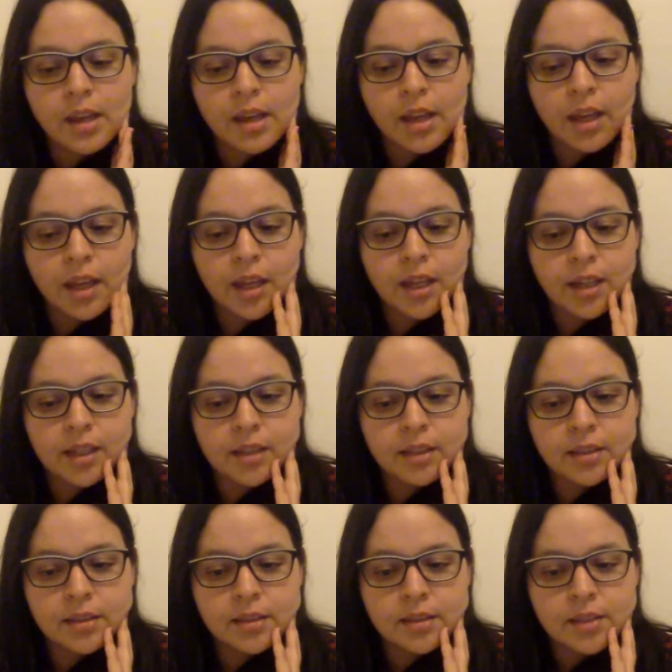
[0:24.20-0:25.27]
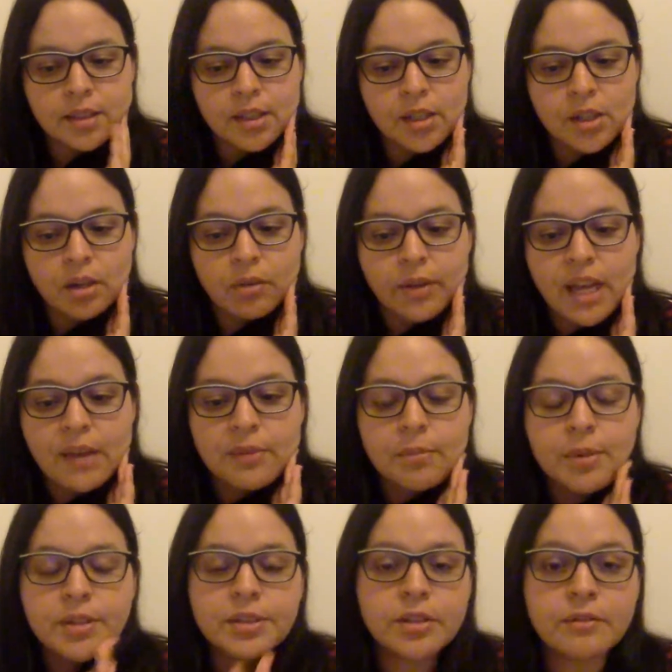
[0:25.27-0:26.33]
And we have a
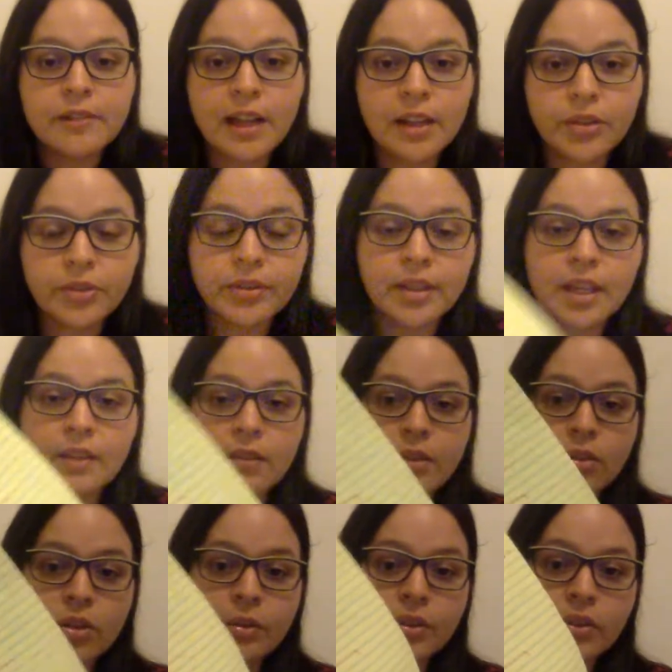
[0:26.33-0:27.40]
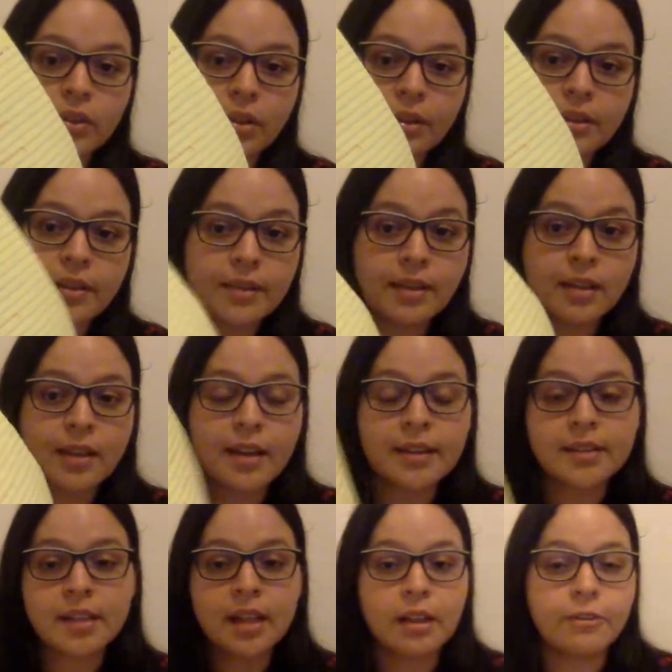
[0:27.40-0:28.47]
bunch of values given. So we started this in class.
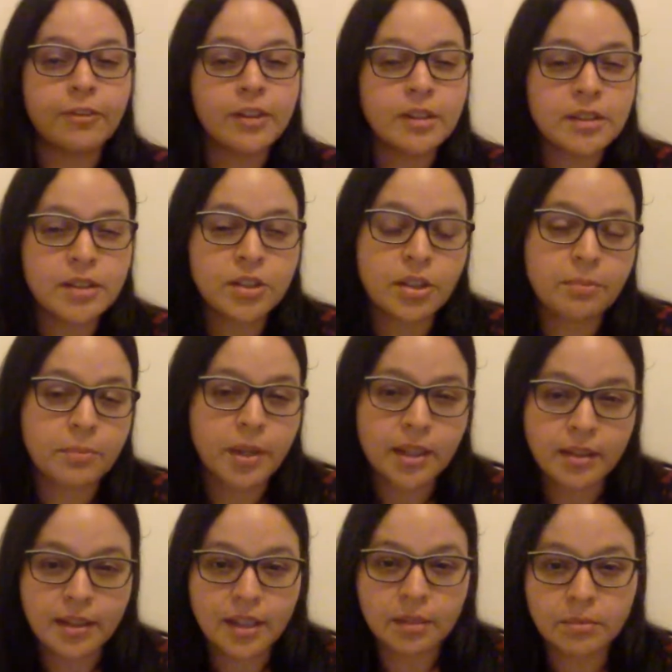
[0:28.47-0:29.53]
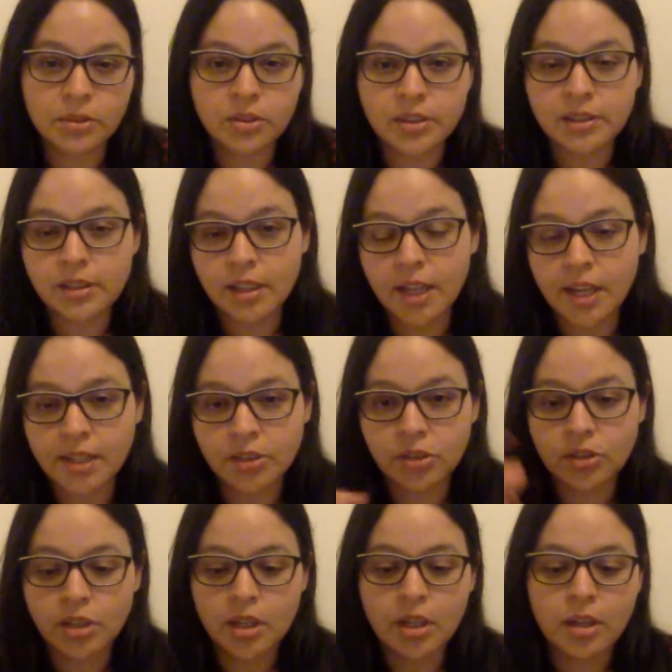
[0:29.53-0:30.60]
And I'll finish this on Monday, but just in case
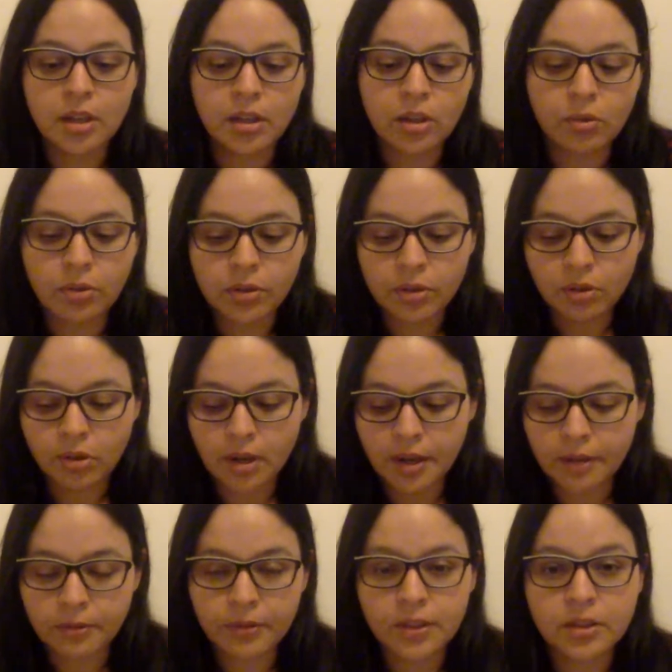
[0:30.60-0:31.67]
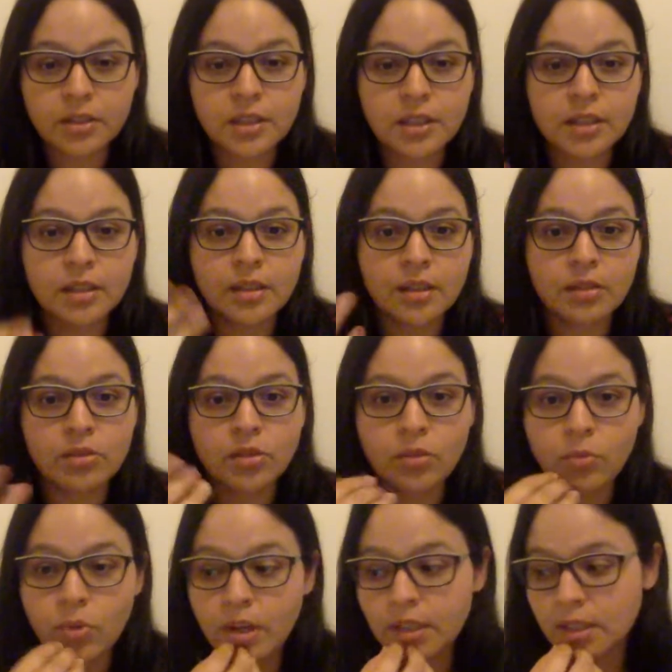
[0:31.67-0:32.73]
you want to know how to finish it, then you can
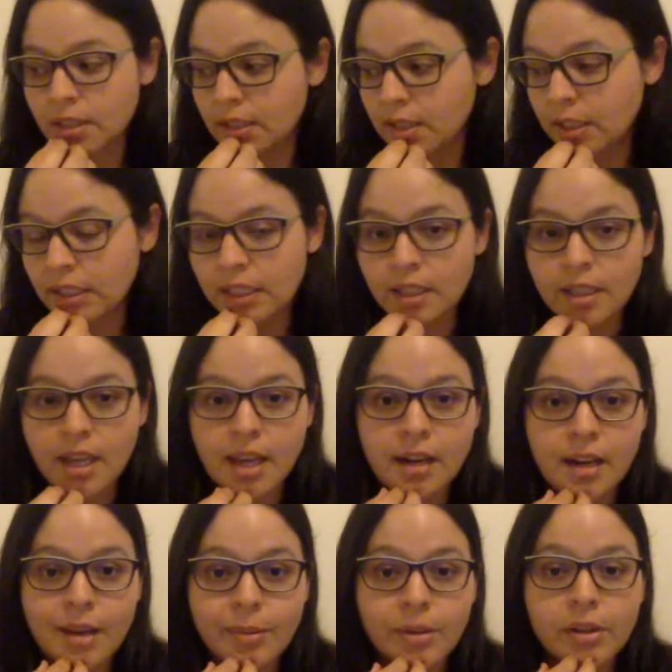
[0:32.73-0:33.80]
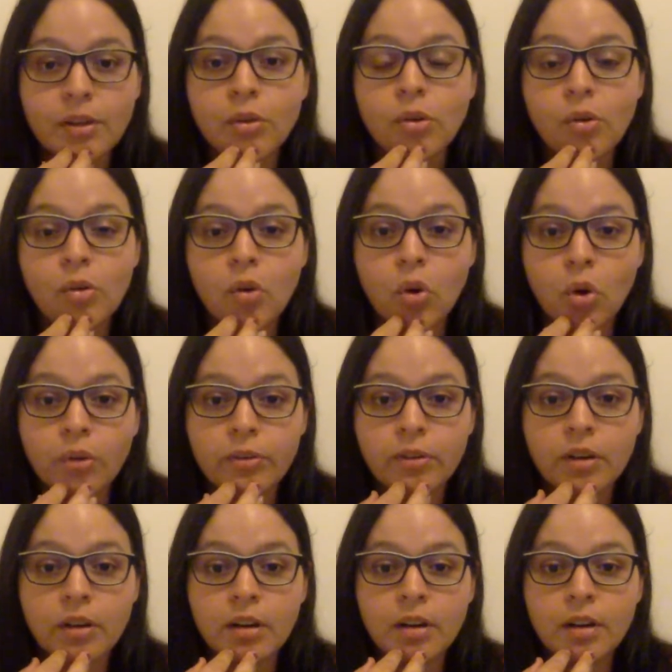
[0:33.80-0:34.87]
watch this, and then I'm going to go
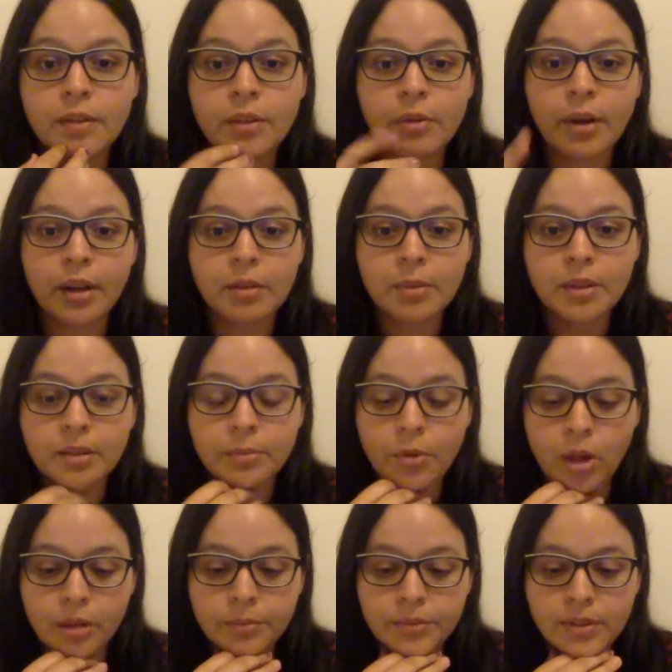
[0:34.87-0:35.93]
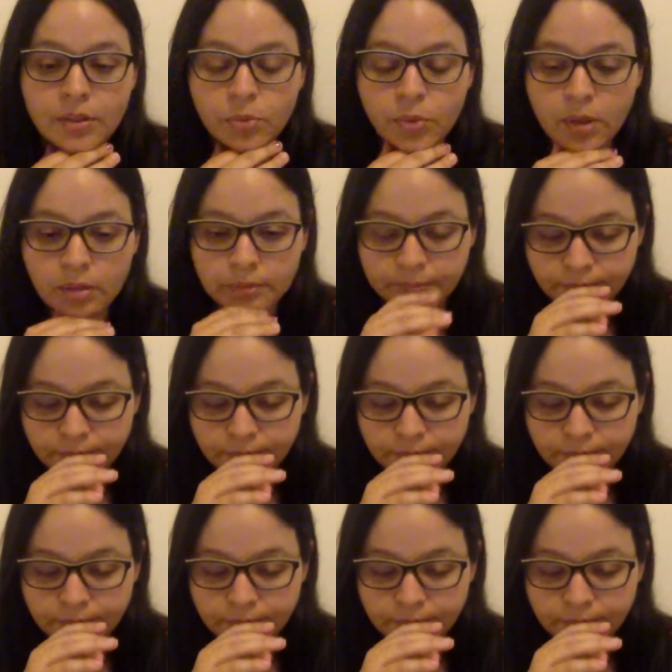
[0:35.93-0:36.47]
over the recommended problems as well.